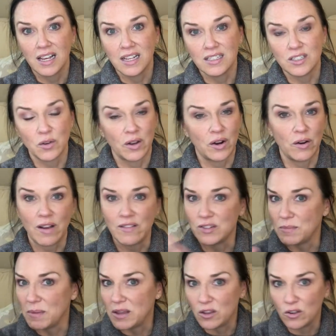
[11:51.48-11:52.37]
So I don't have
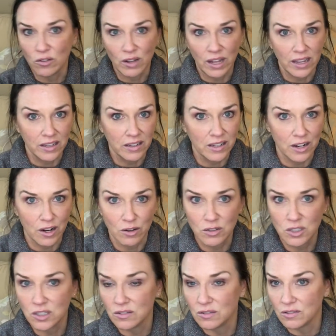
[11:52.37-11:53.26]
to make you like, you know,
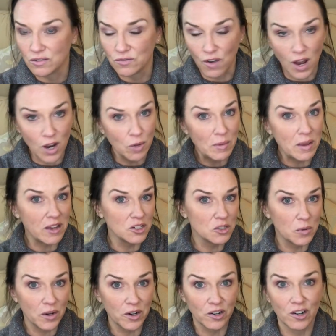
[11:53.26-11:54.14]
follow me on
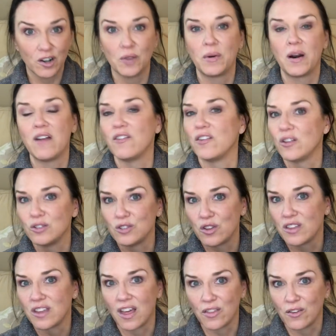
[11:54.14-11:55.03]
Twitter or whatever. Those
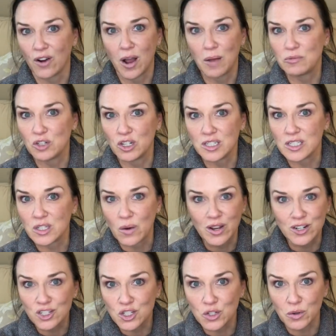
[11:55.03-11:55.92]
are the other options. So
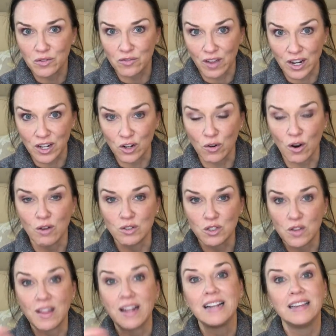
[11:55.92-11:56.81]
I just do invent your own.
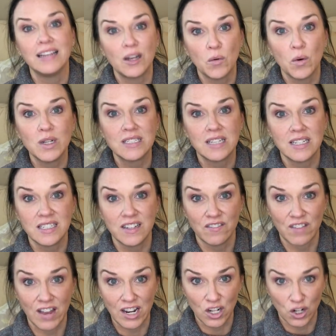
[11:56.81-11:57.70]
So then click where it says
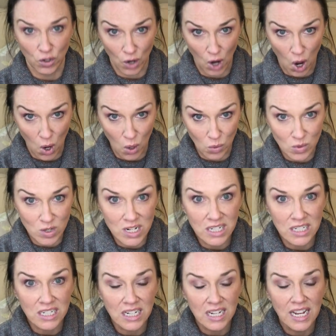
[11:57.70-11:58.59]
invent your own
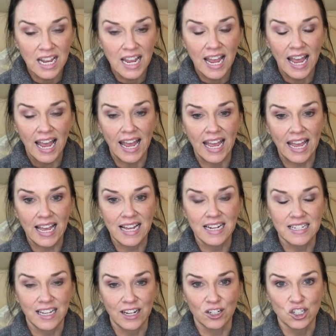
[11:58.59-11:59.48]

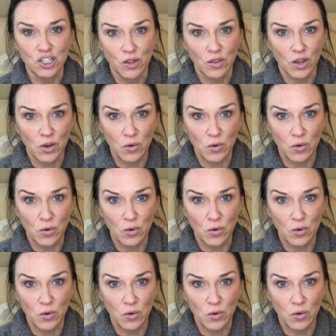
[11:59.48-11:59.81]
and it'll show the